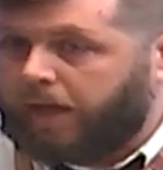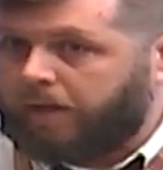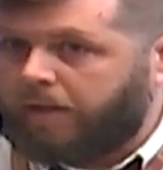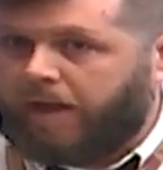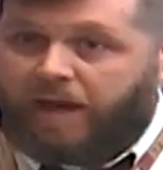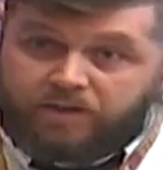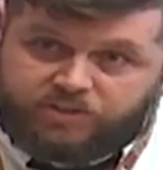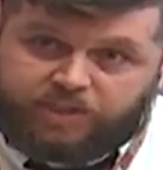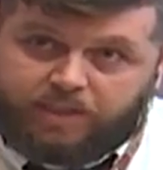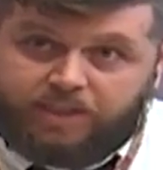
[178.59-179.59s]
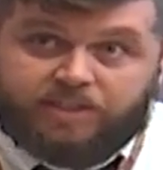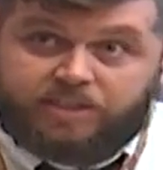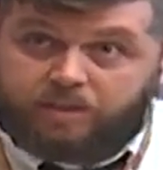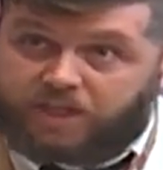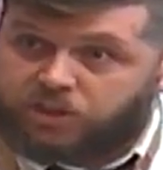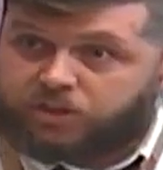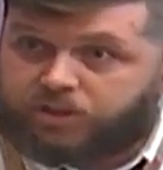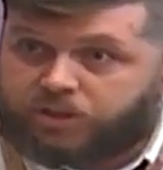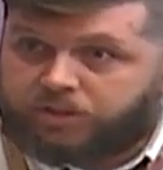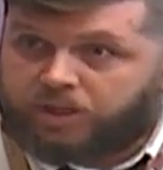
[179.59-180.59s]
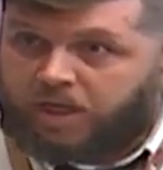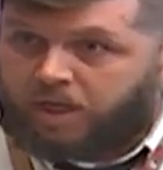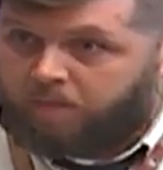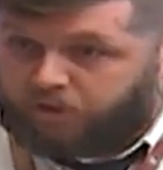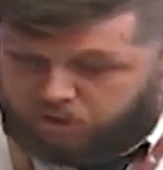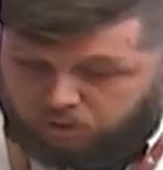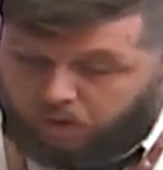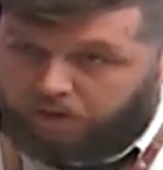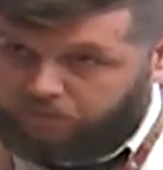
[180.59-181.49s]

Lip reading: Okay? I understand that it's the legislatures, but